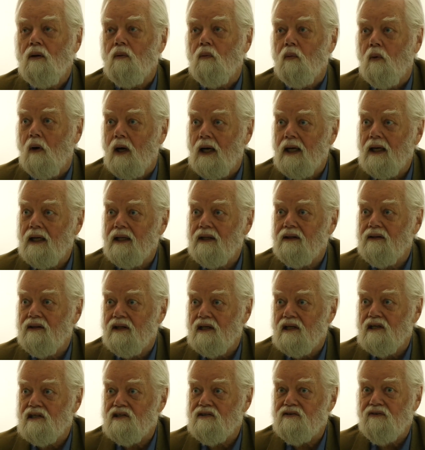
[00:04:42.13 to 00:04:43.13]
why
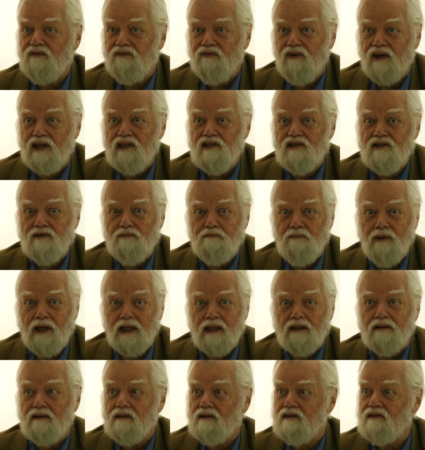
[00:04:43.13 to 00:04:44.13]
these face
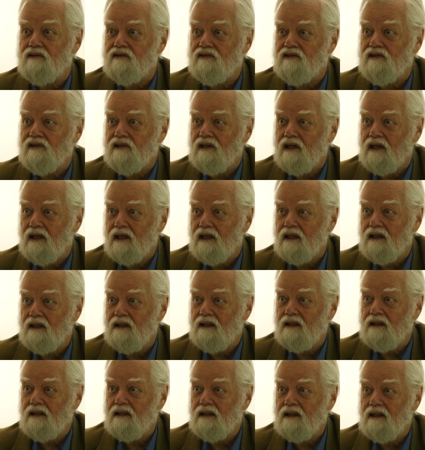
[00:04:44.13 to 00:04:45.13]
patterns
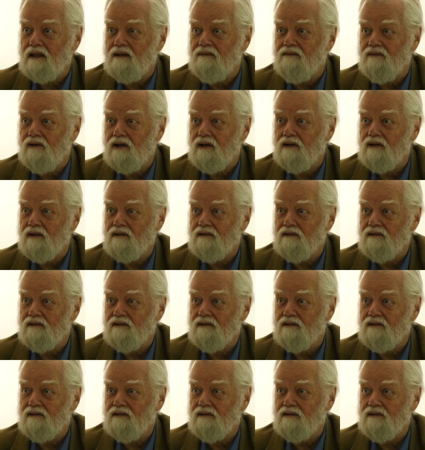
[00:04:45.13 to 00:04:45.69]
had evolved.